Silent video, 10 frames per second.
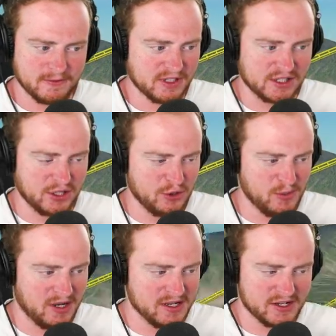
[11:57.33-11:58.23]
so
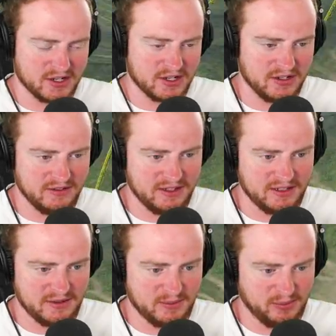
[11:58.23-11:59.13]
much,
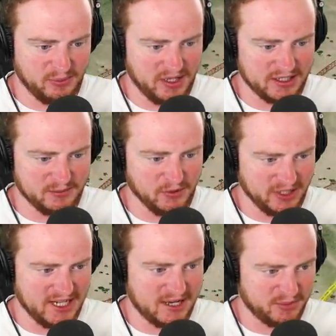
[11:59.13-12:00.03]
and I'm
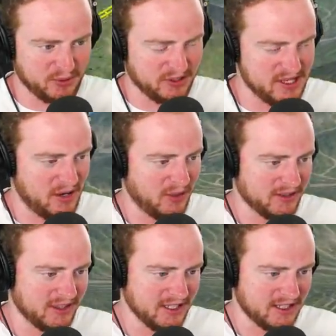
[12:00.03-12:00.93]
really happy with it now. I
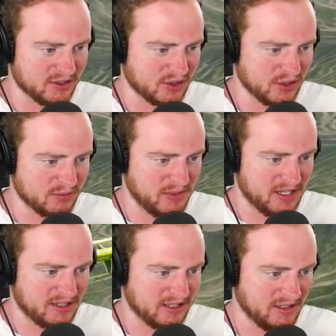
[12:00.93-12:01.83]
think it should
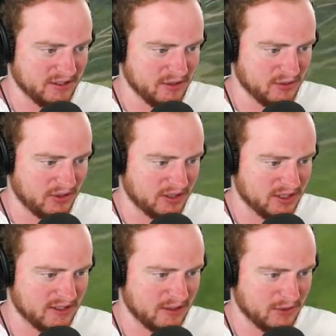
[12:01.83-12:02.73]
make it. I don't think there's any